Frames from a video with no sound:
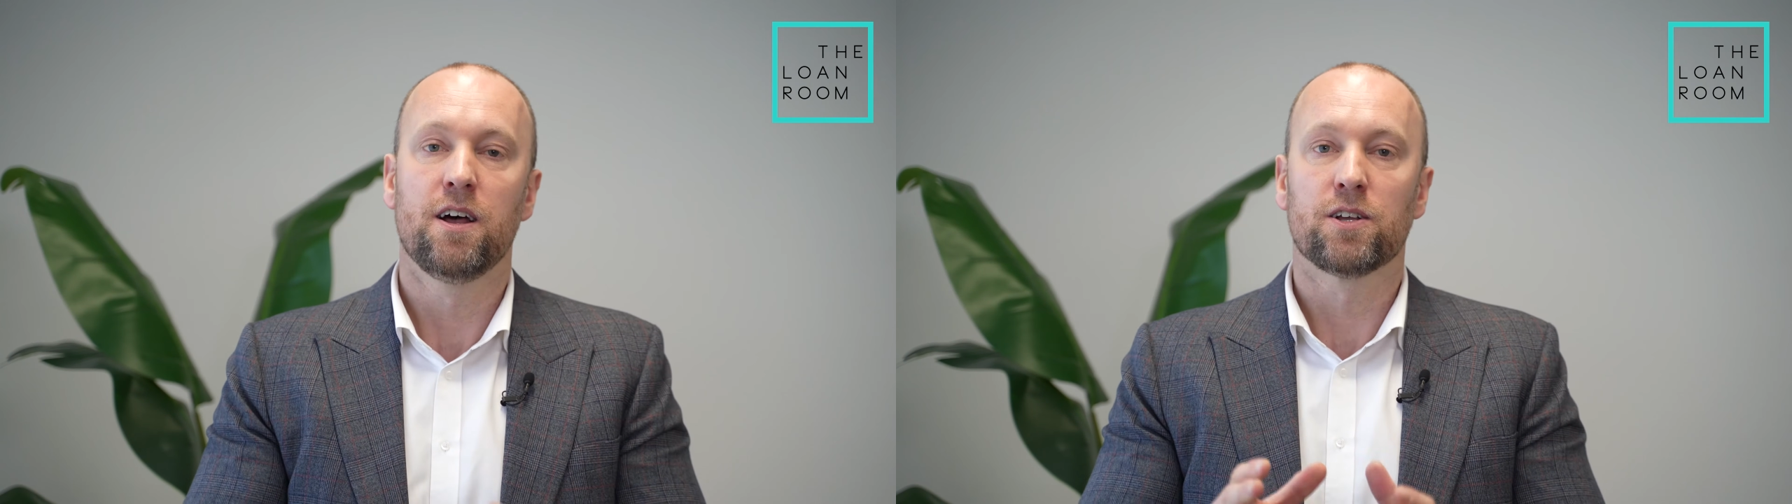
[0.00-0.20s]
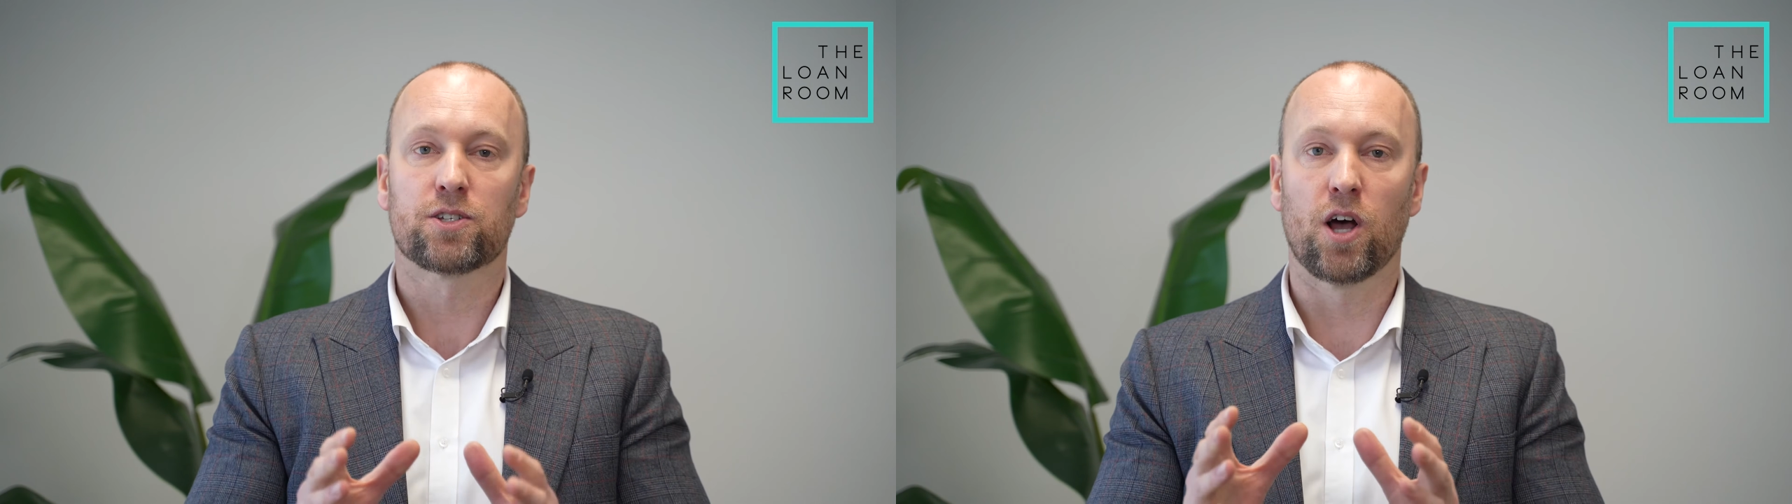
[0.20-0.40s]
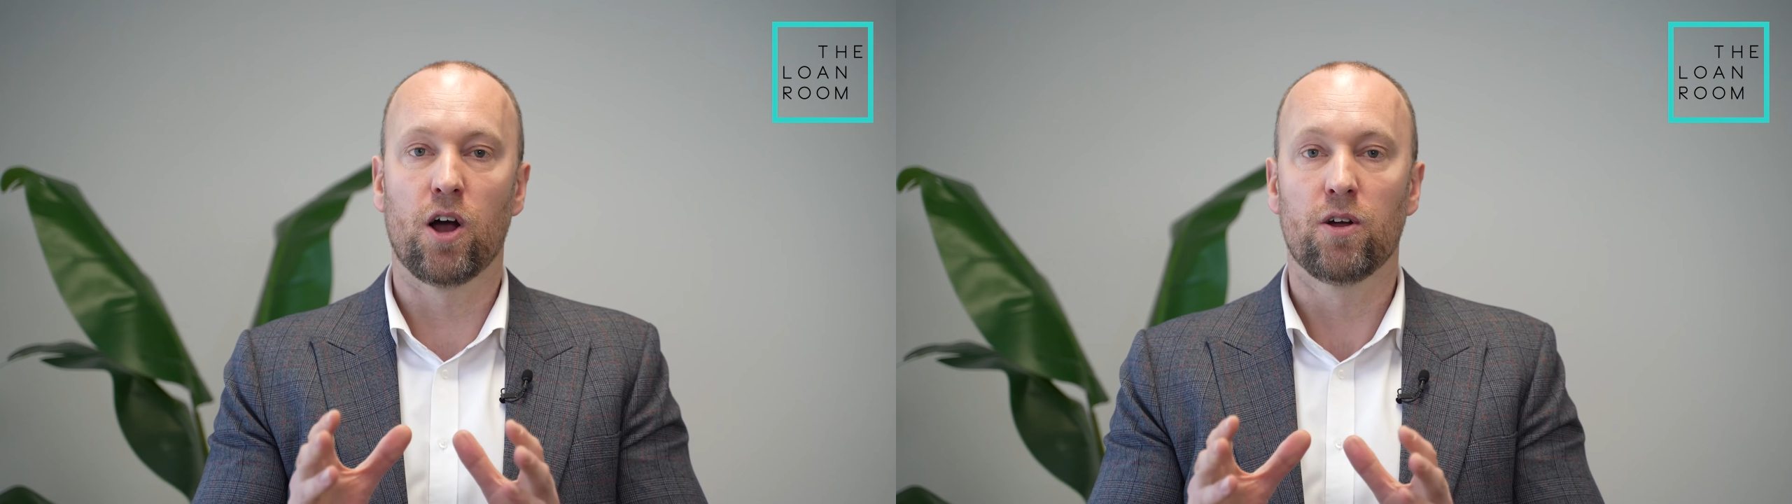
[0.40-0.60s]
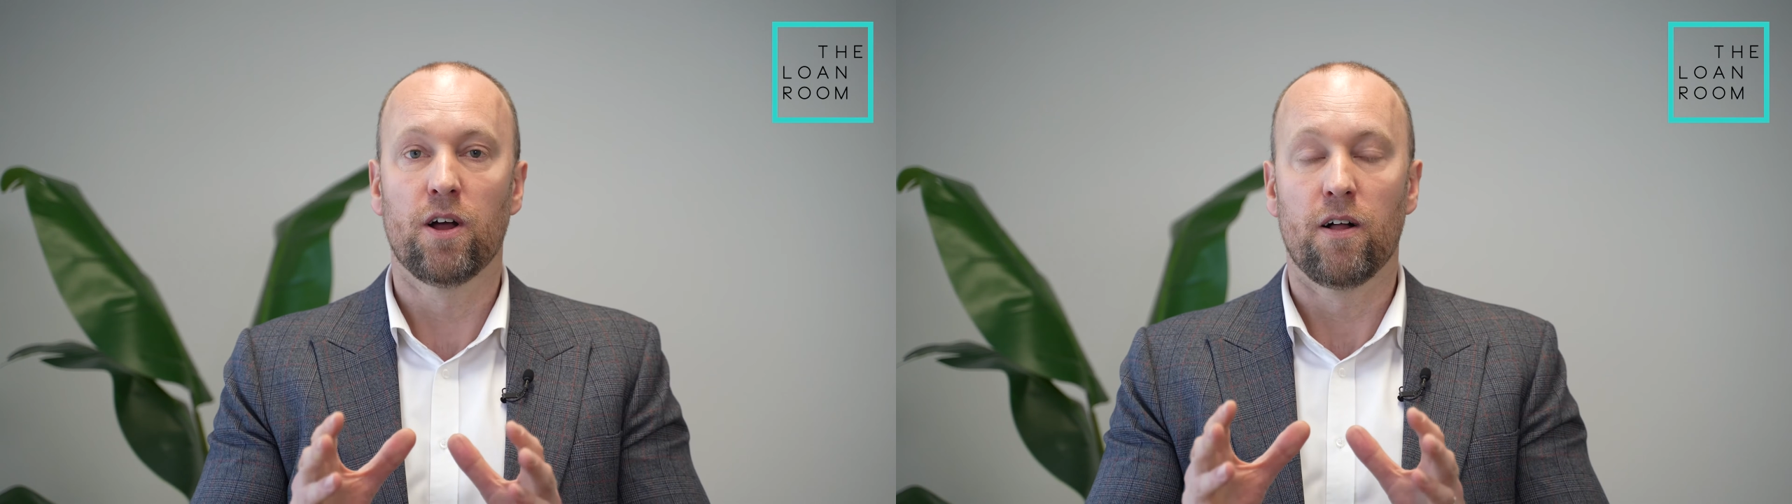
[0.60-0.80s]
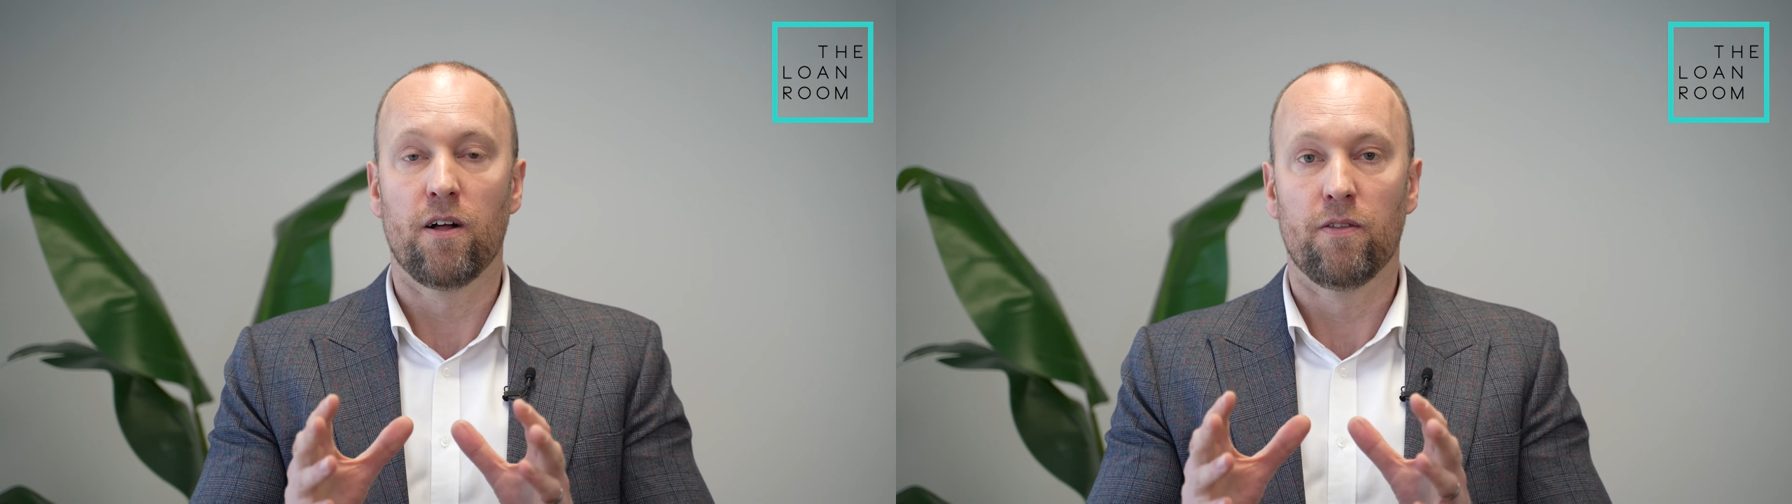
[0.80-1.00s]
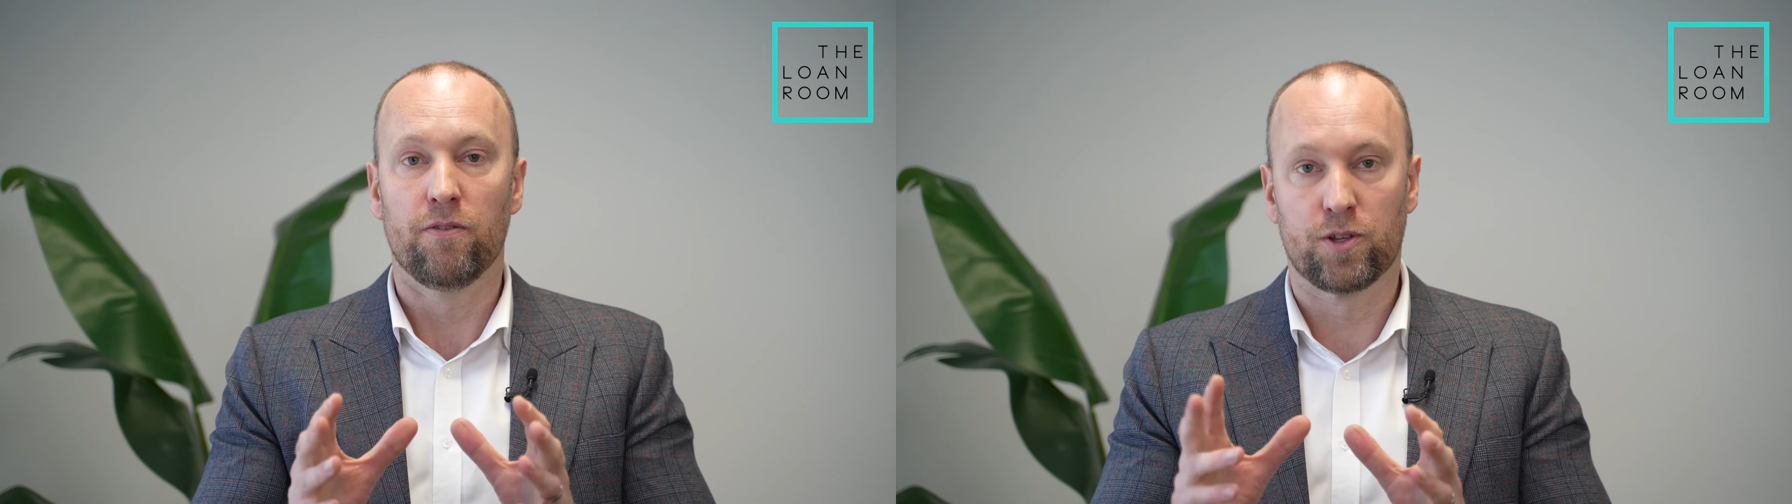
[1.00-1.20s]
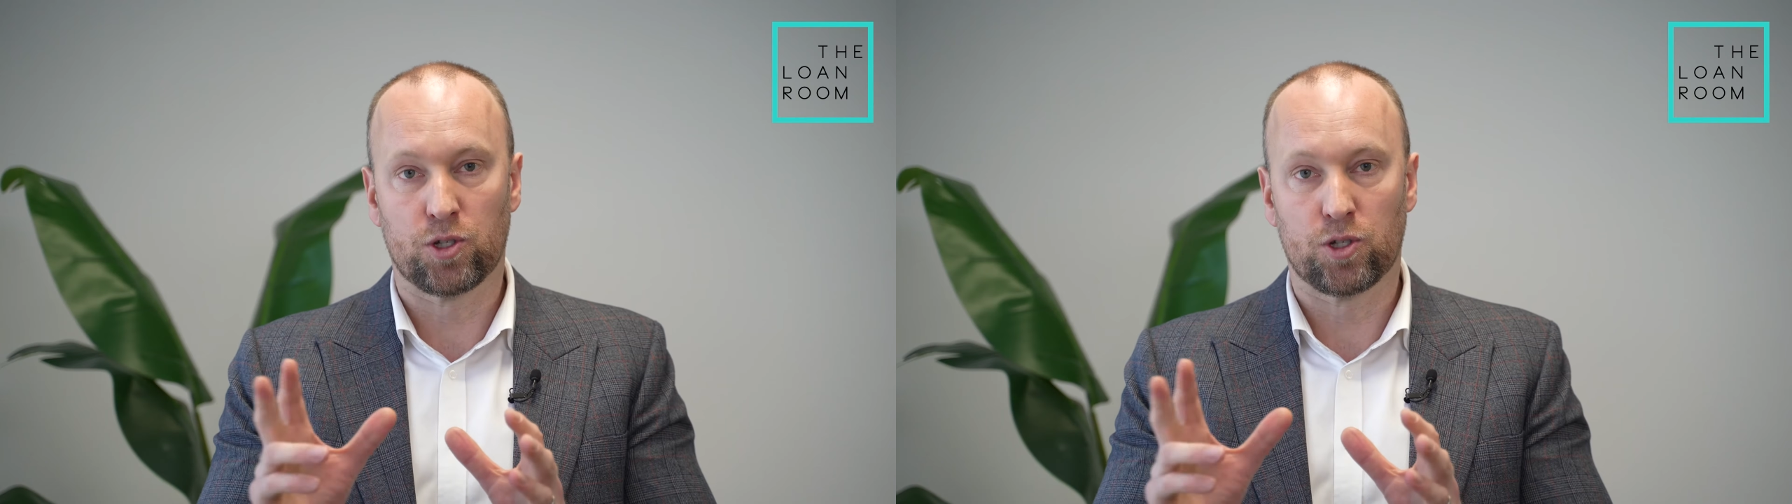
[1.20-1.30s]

So the